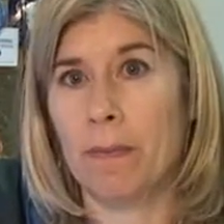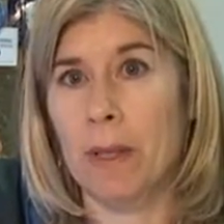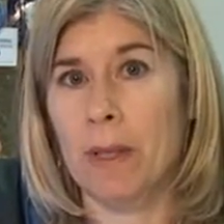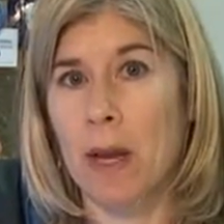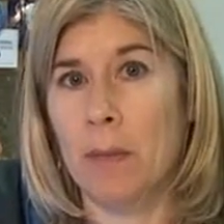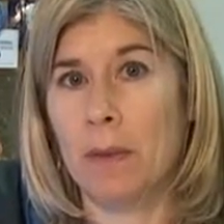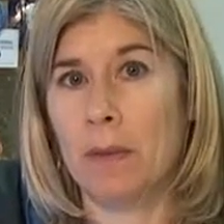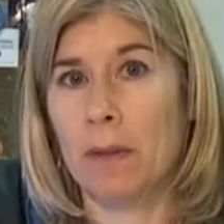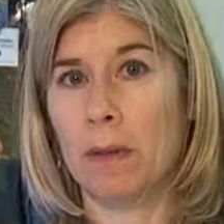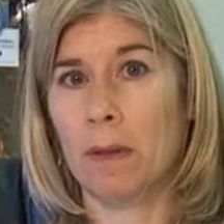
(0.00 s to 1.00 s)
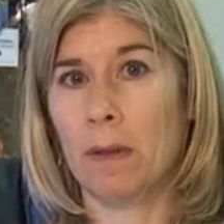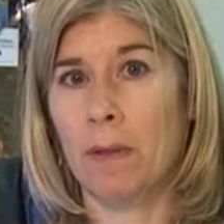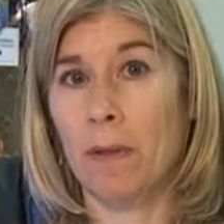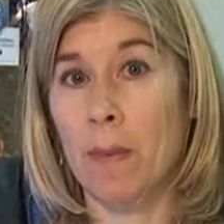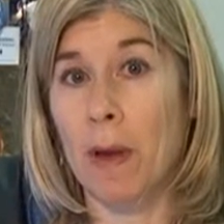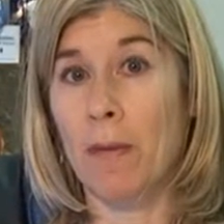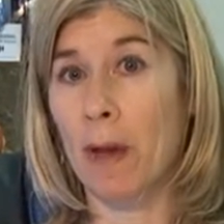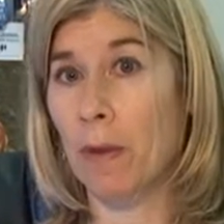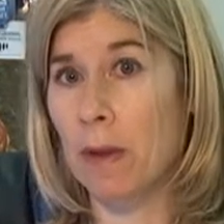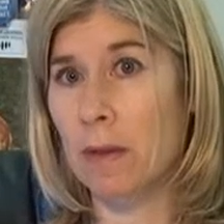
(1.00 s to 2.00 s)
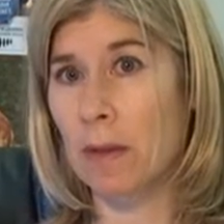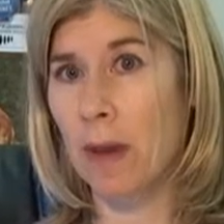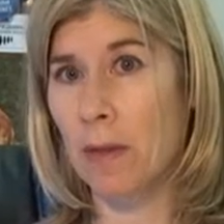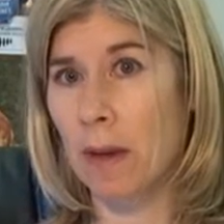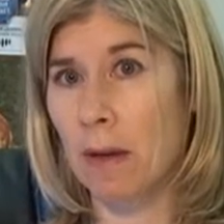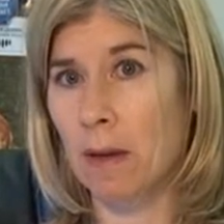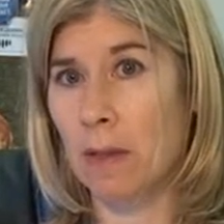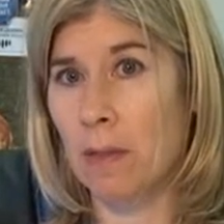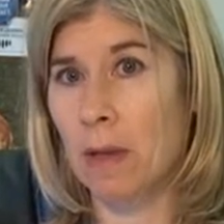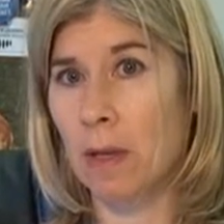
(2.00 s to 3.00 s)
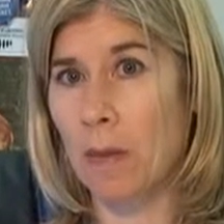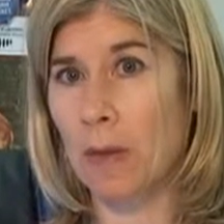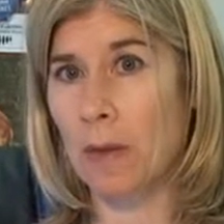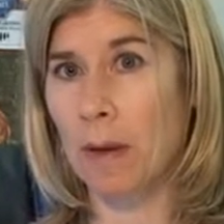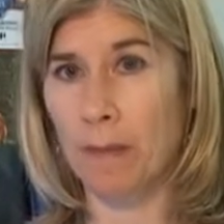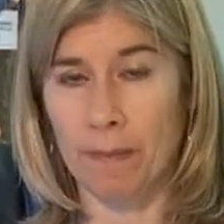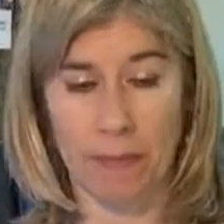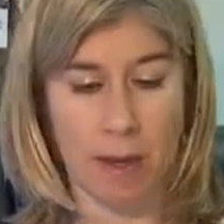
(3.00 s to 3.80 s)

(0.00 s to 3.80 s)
disabled female veterans, I think, is what Jamie said.